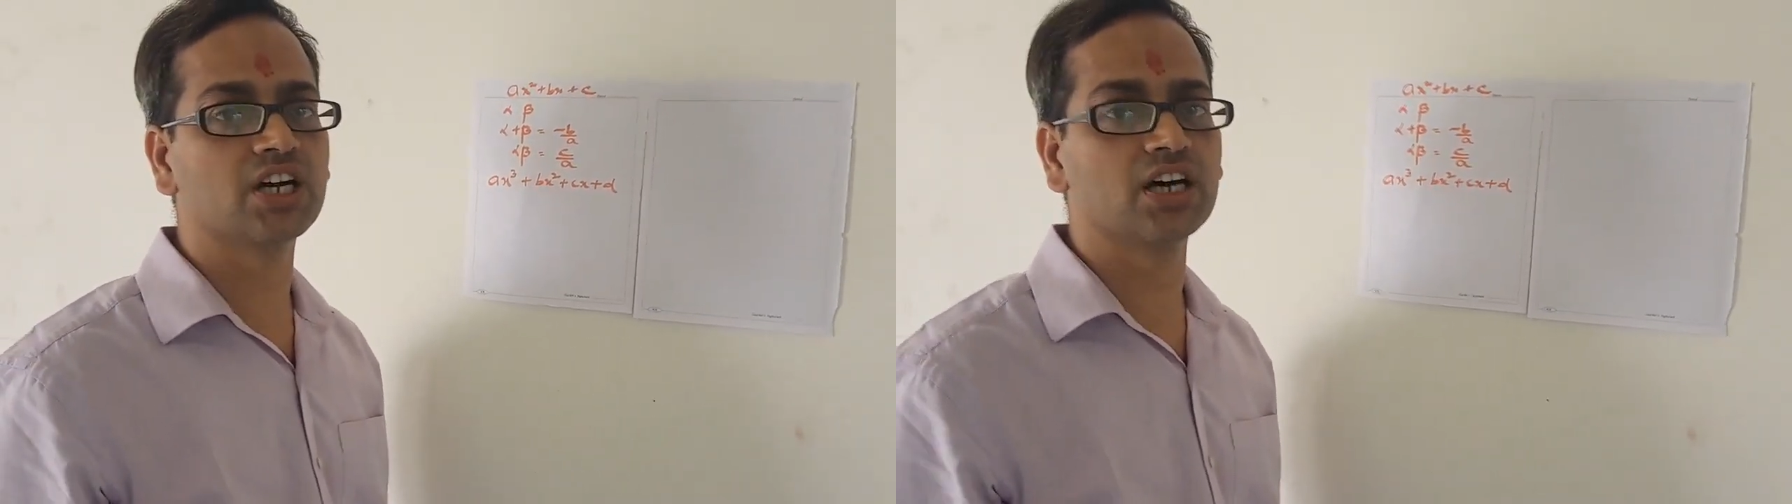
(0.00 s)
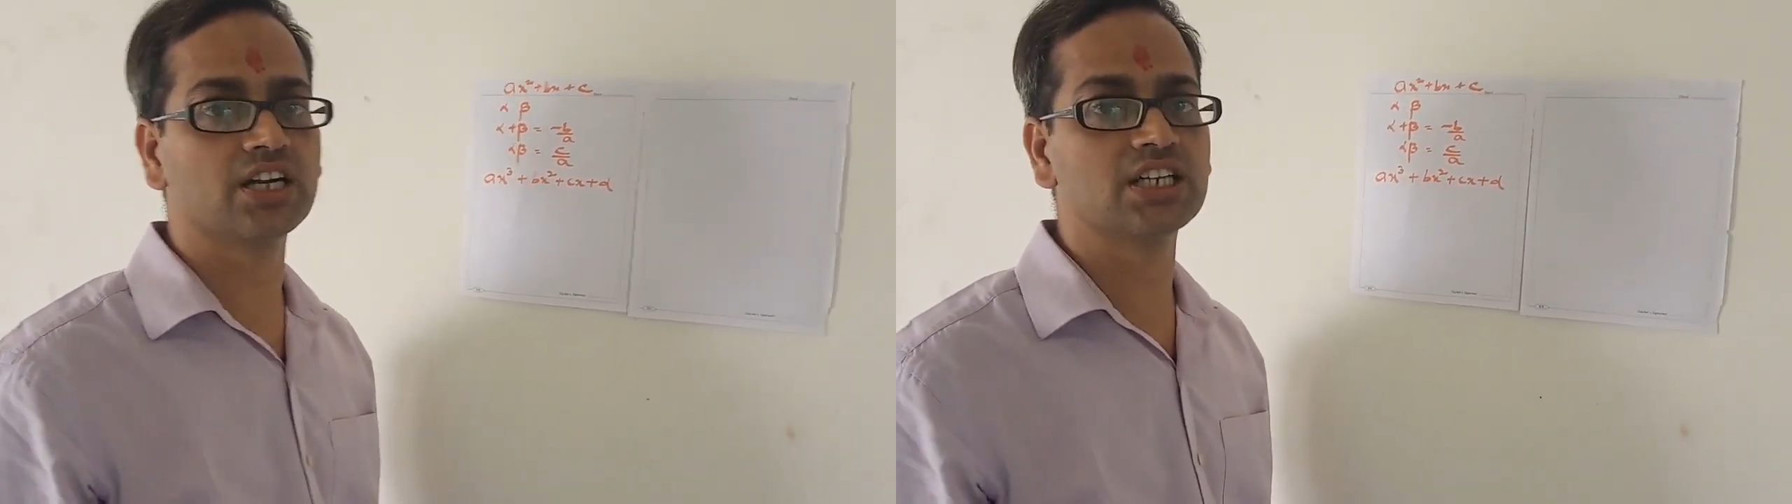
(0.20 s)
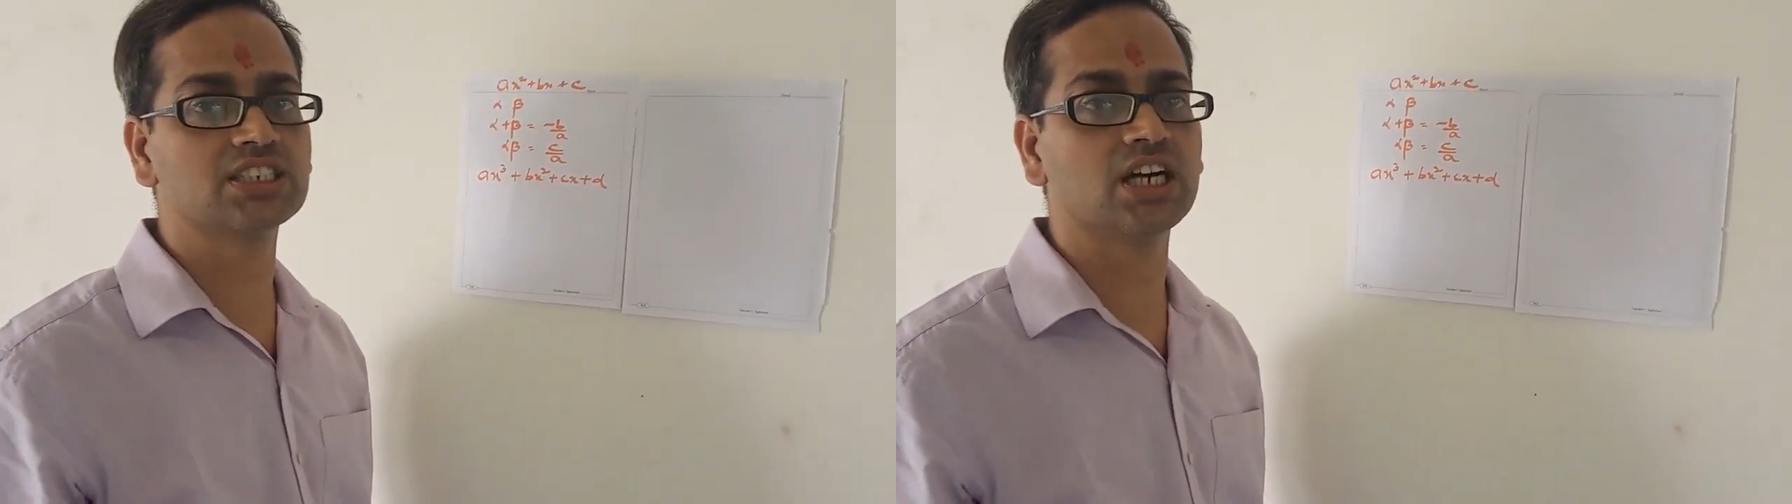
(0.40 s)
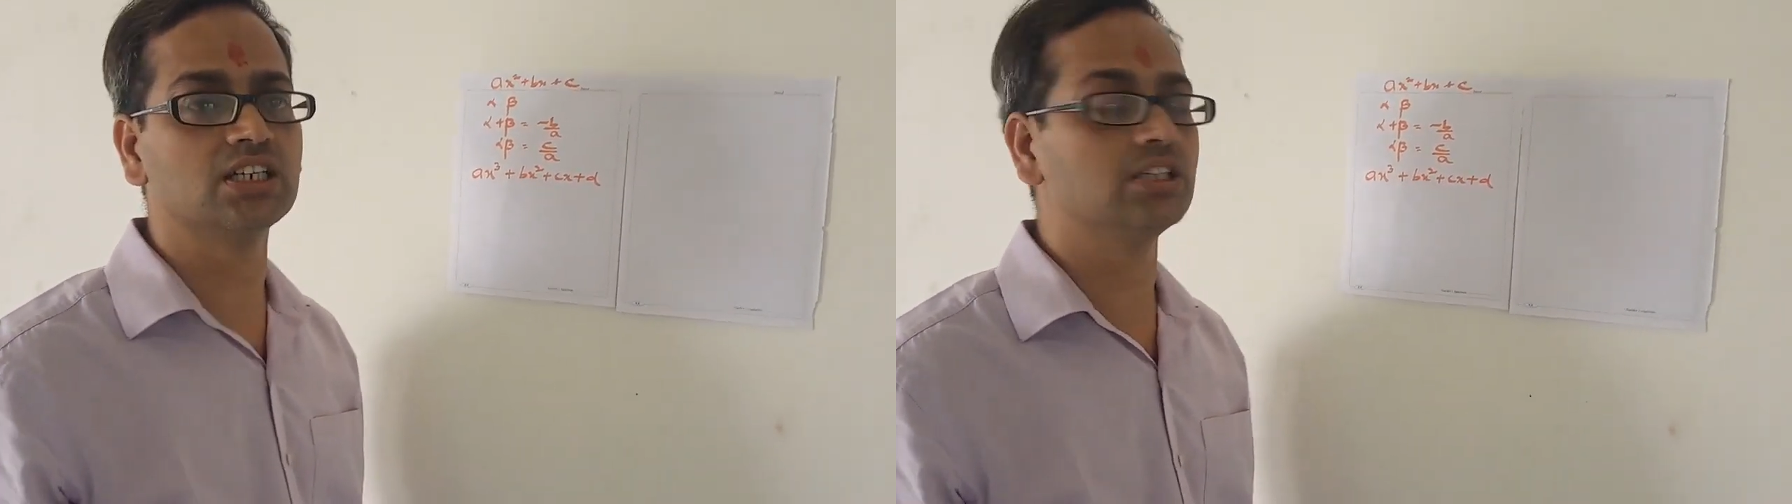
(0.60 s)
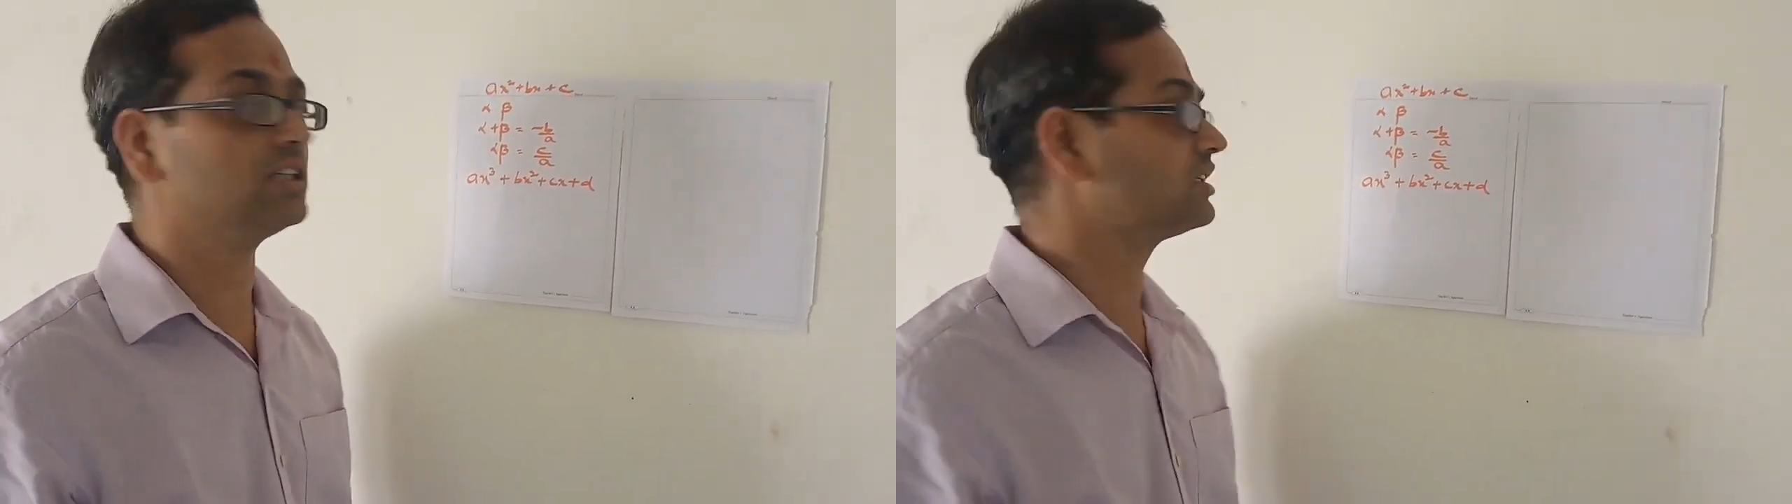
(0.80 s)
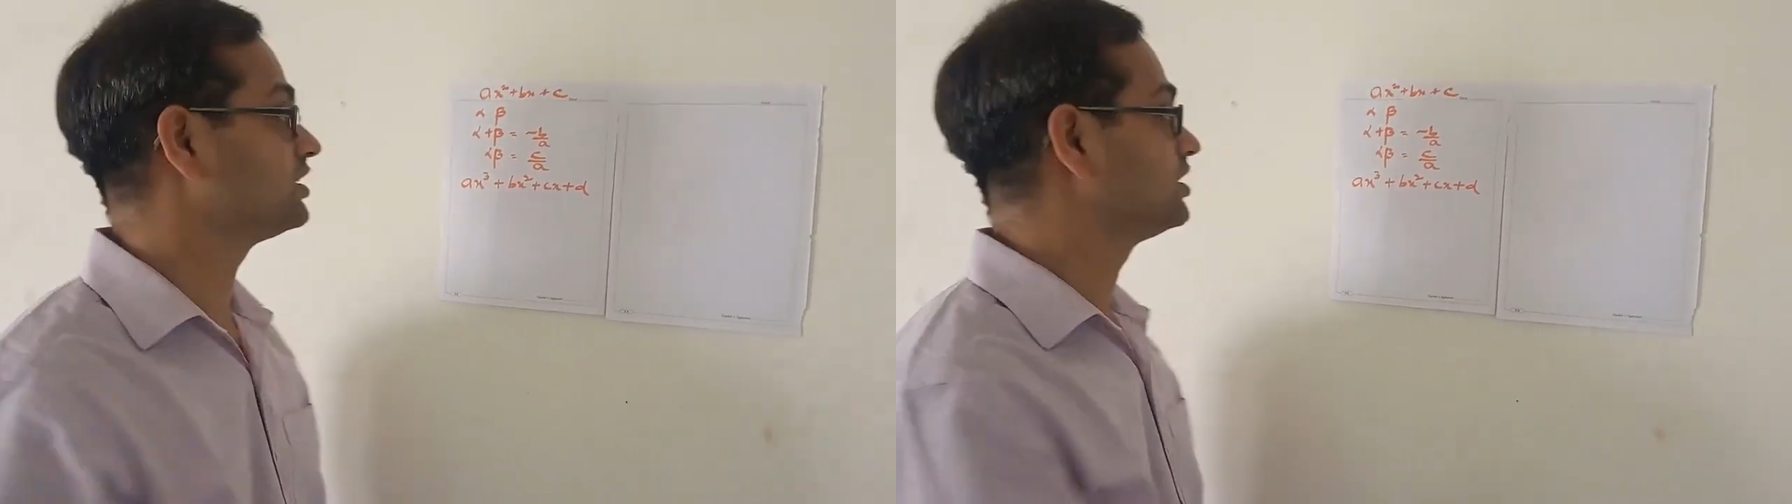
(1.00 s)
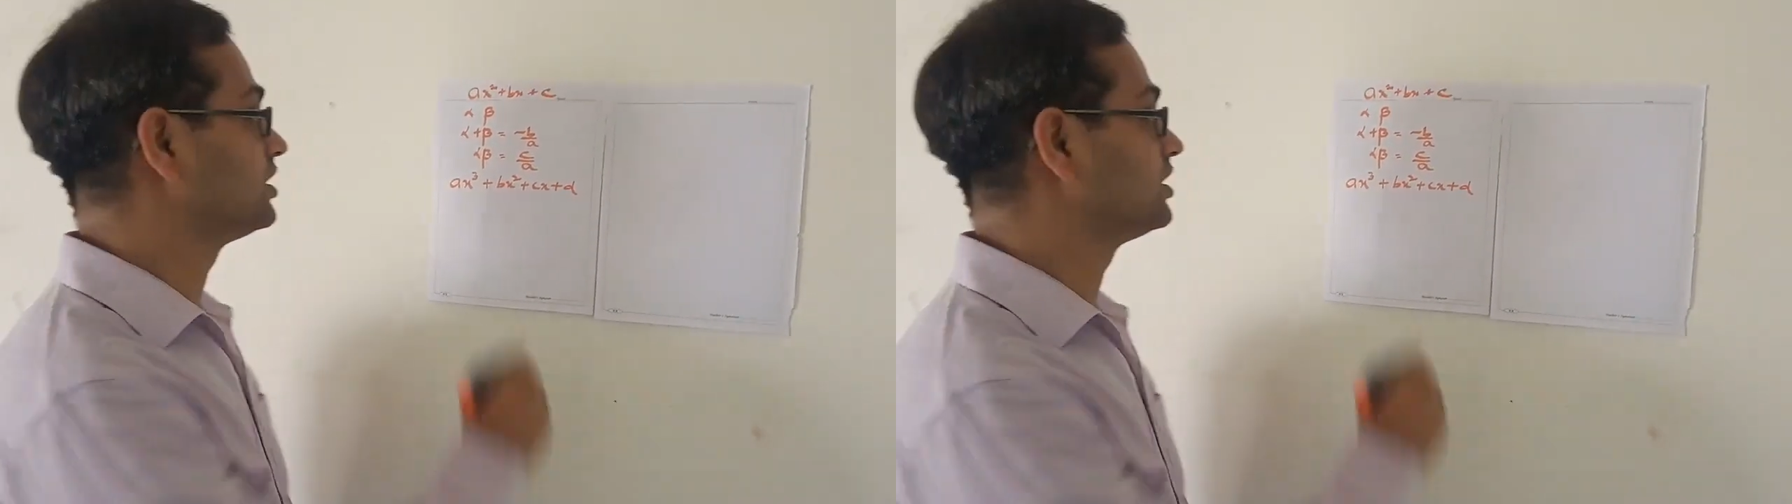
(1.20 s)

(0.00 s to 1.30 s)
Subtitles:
are as under.